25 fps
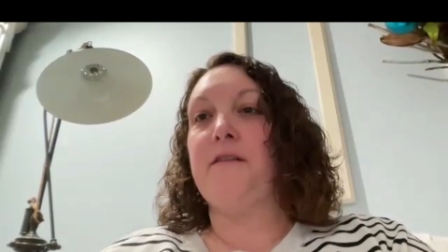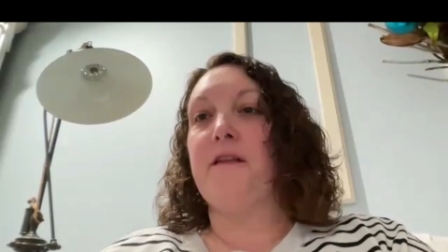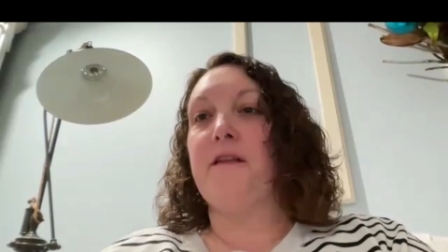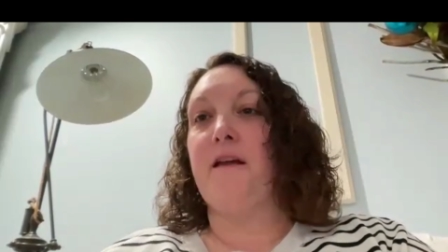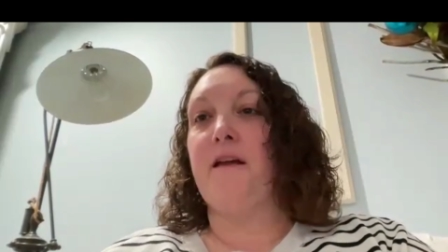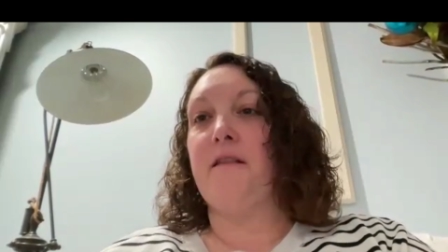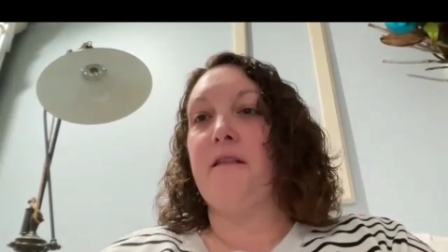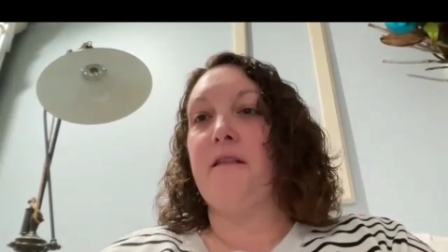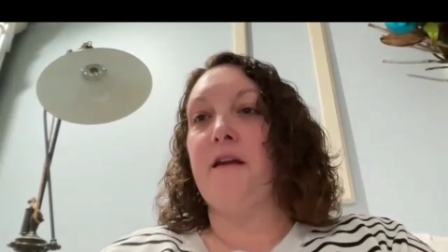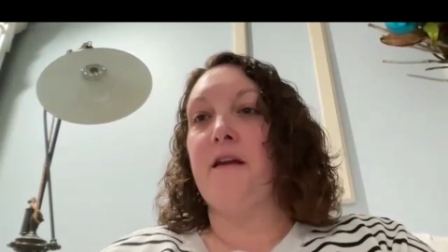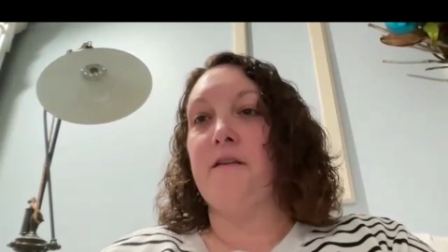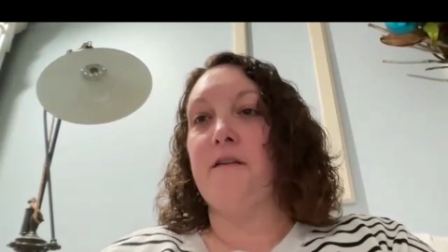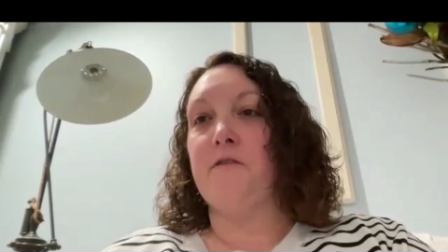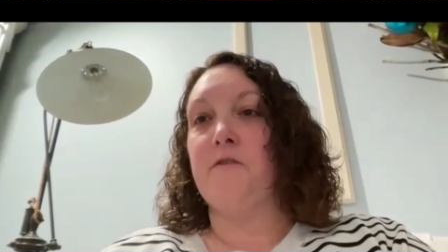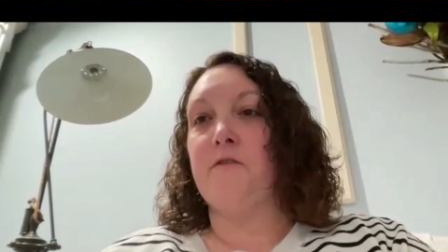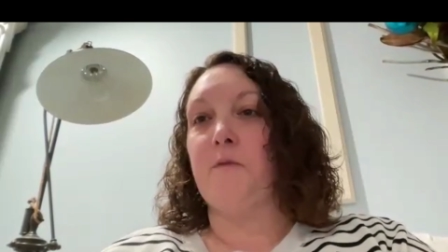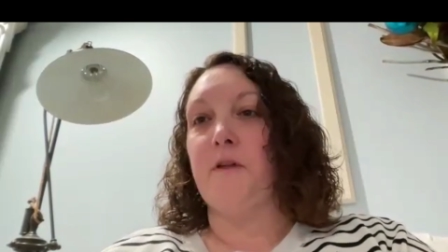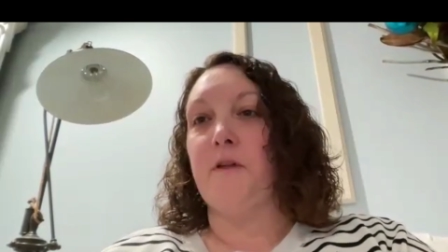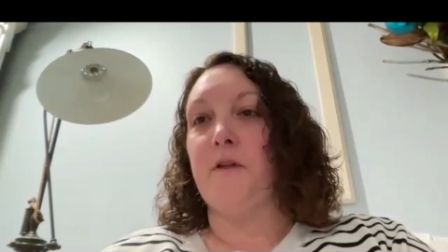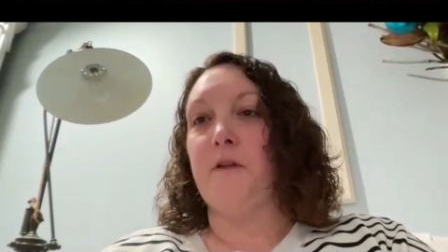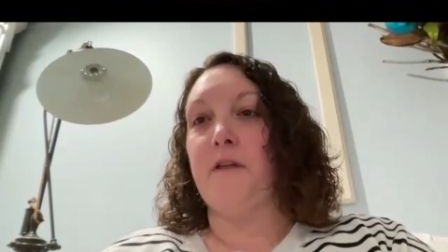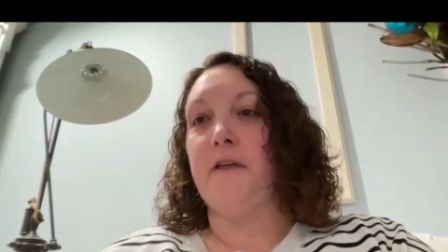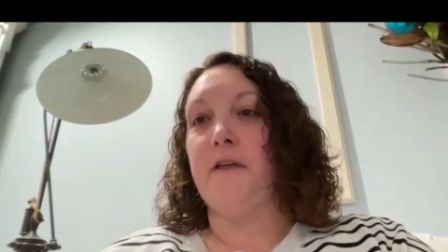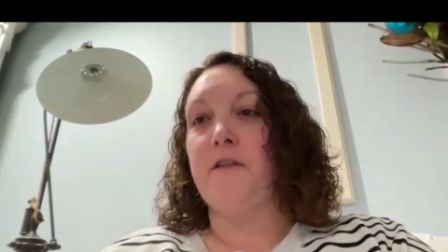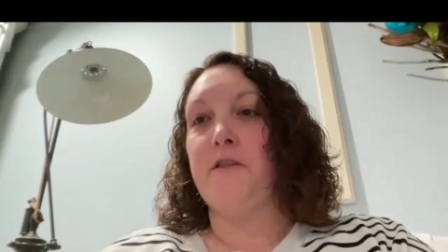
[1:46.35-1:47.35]
that things
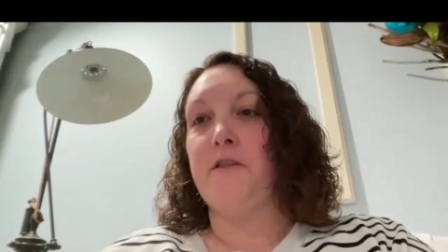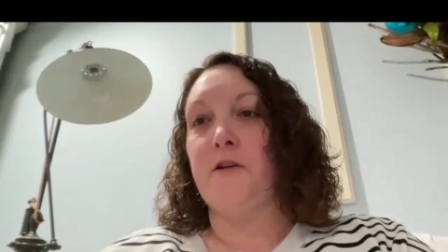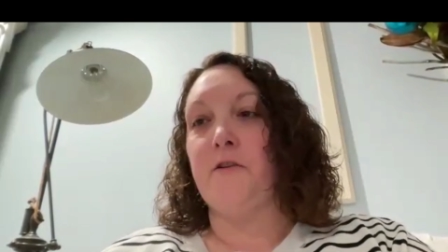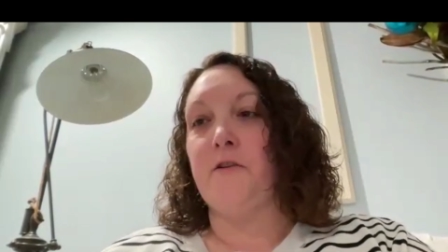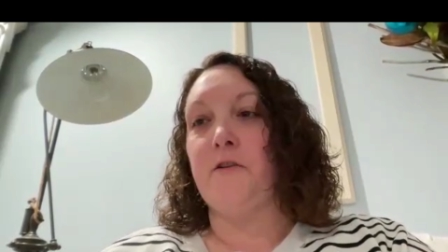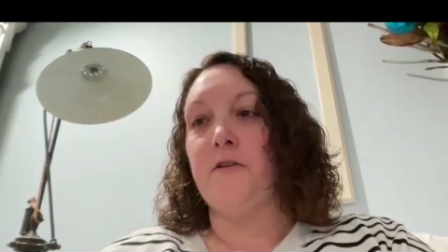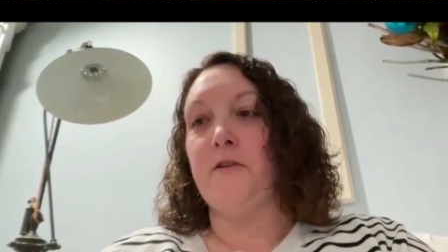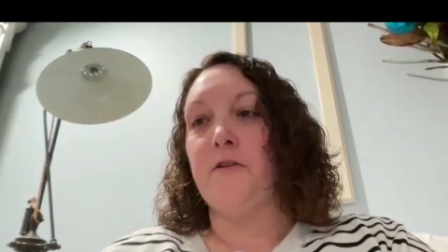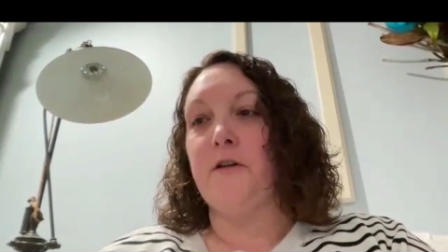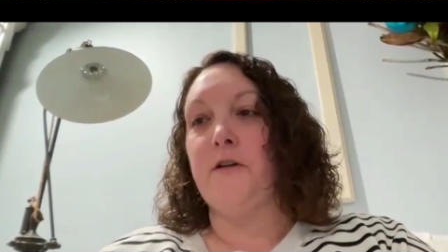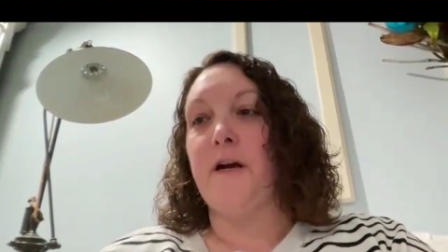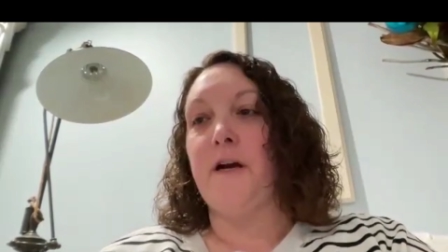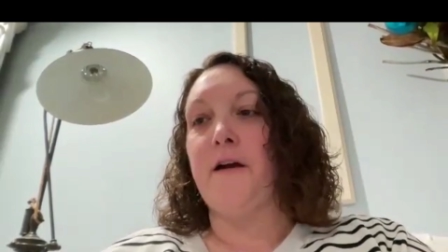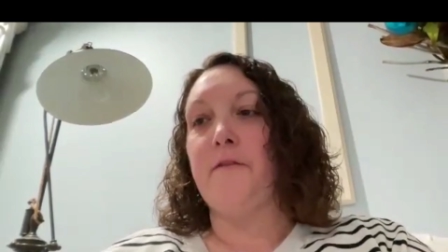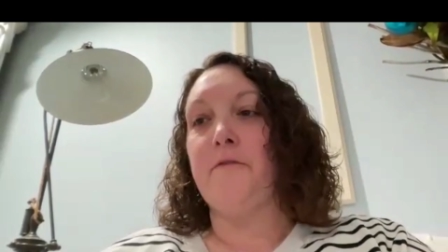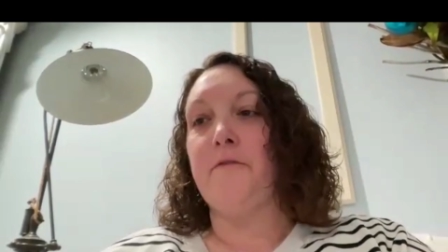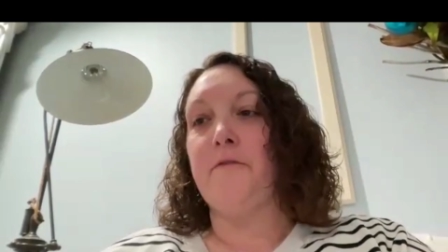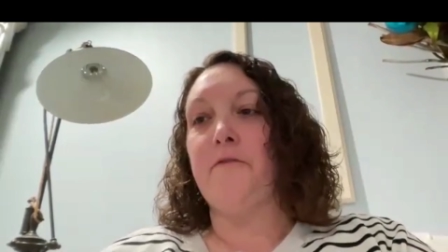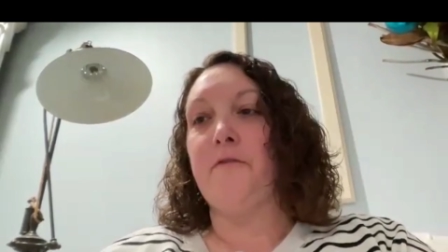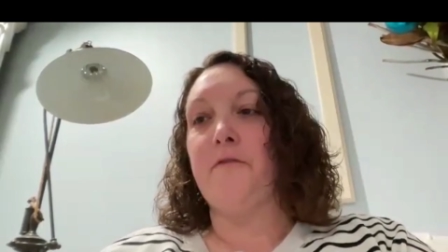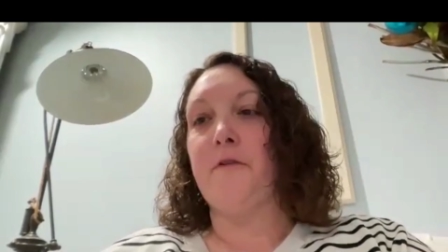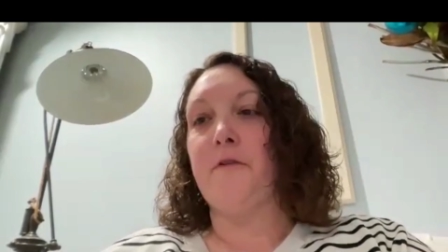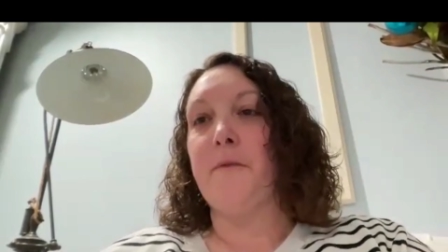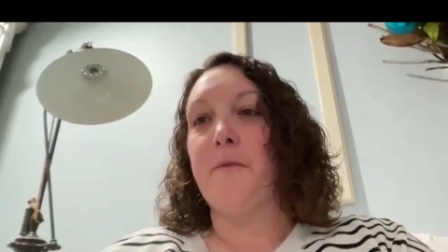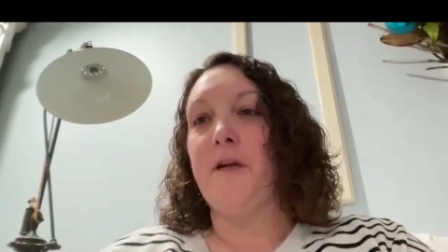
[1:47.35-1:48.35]
really turned around
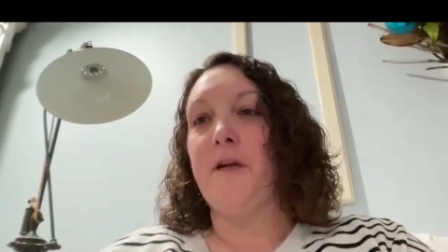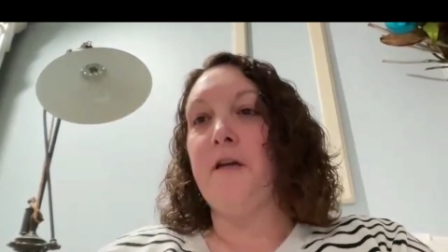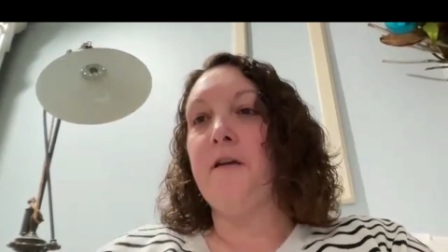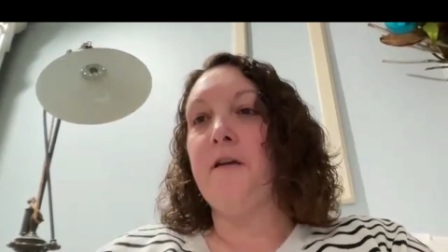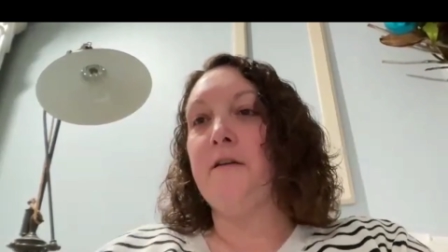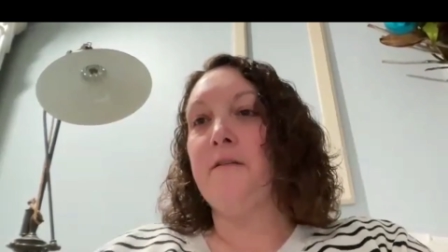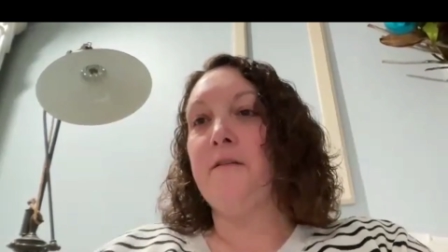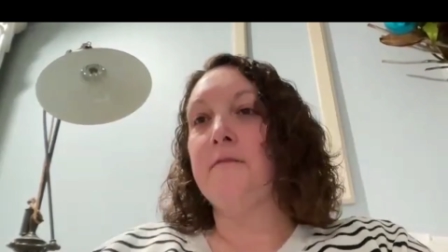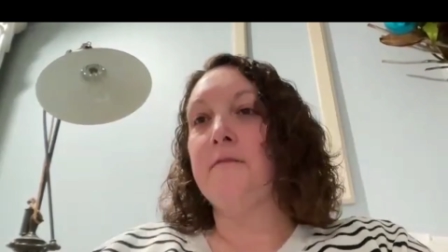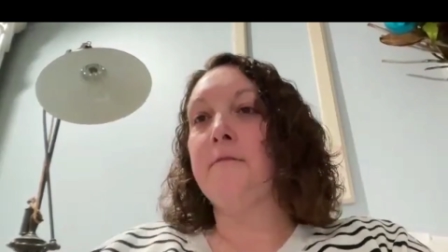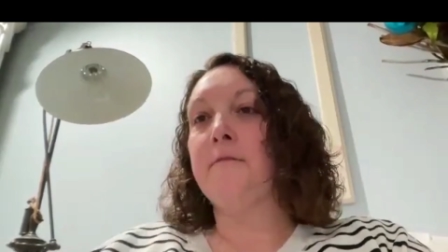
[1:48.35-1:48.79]
for me.